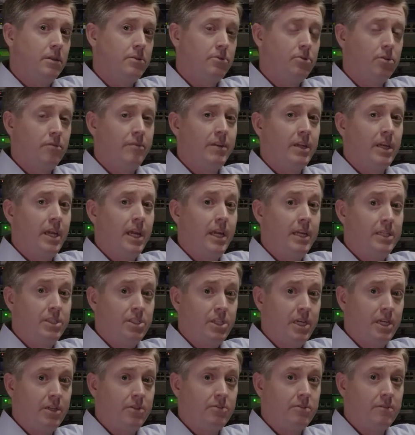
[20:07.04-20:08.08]
serving 8
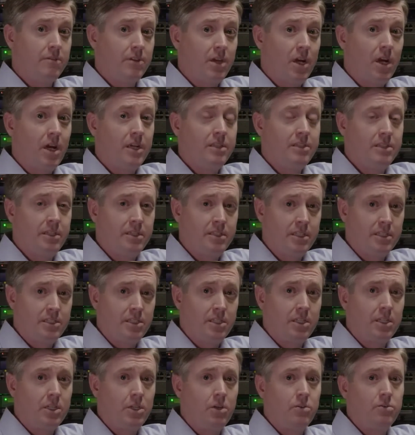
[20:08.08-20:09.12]
channels of content that's
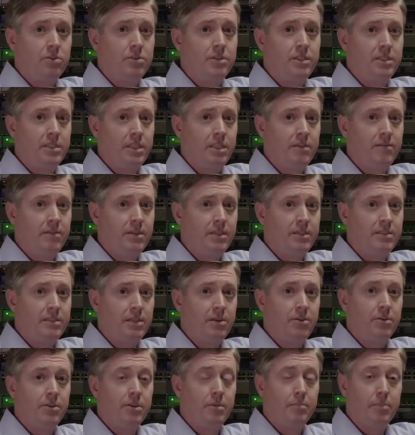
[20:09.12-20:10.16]
going to go to the TVs that
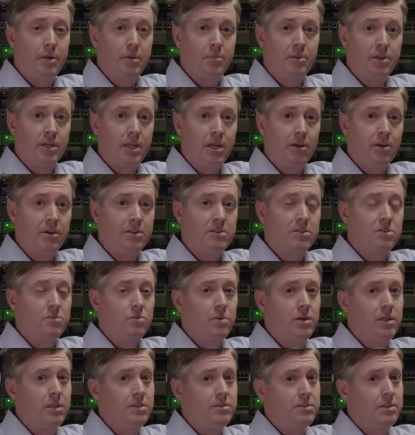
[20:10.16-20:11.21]
are in the public areas as
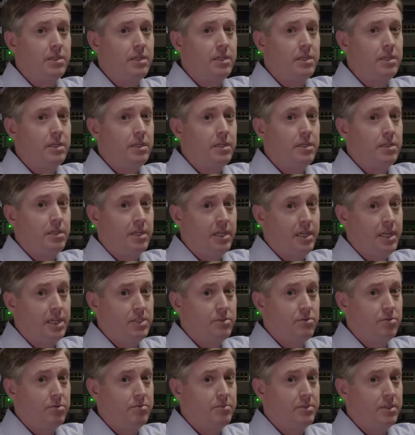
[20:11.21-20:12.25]
well as the
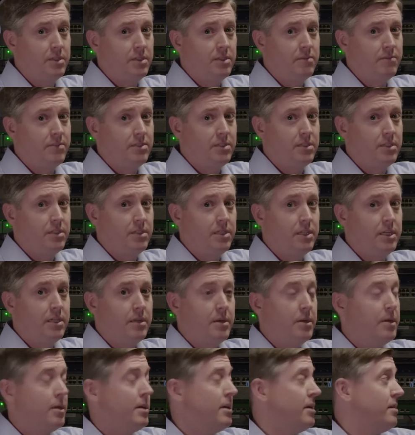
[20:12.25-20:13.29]
guest rooms in this facility.
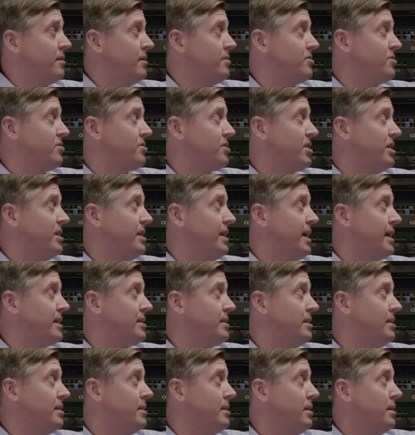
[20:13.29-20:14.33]
This is
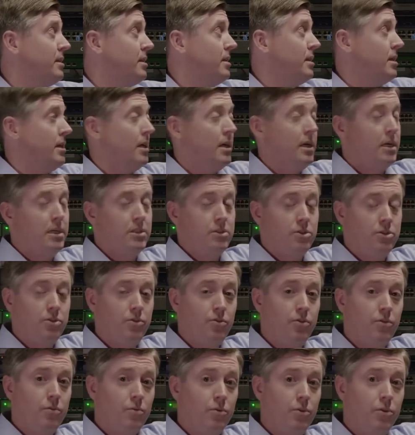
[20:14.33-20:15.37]
connected to
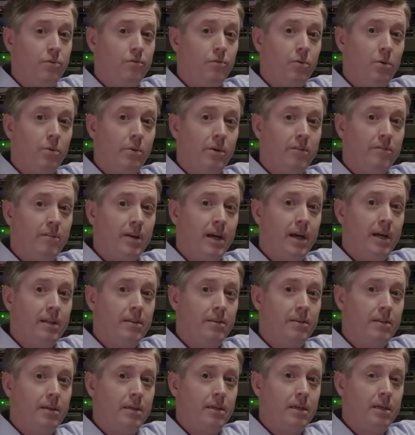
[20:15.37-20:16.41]
the roof where we've got
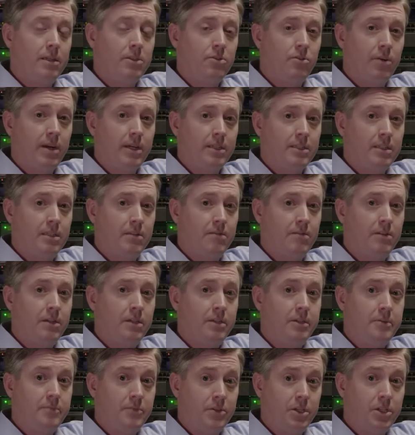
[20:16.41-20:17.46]
the
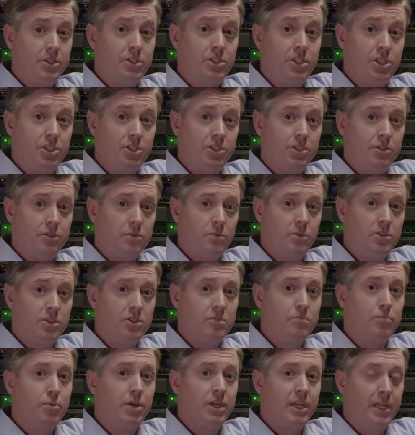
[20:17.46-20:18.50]
DirecTV dishes, which is
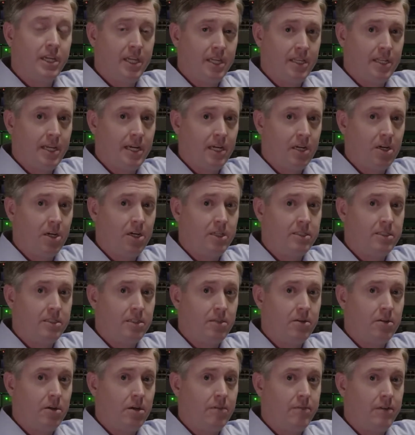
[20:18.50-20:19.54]
bringing in that
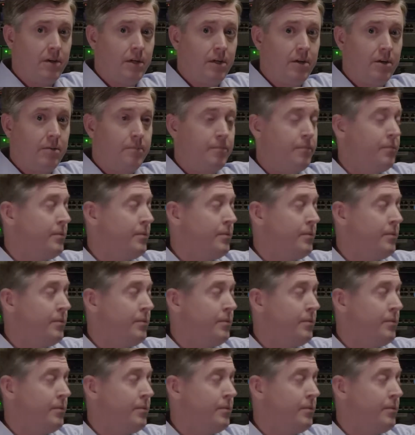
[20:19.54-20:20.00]
content off air.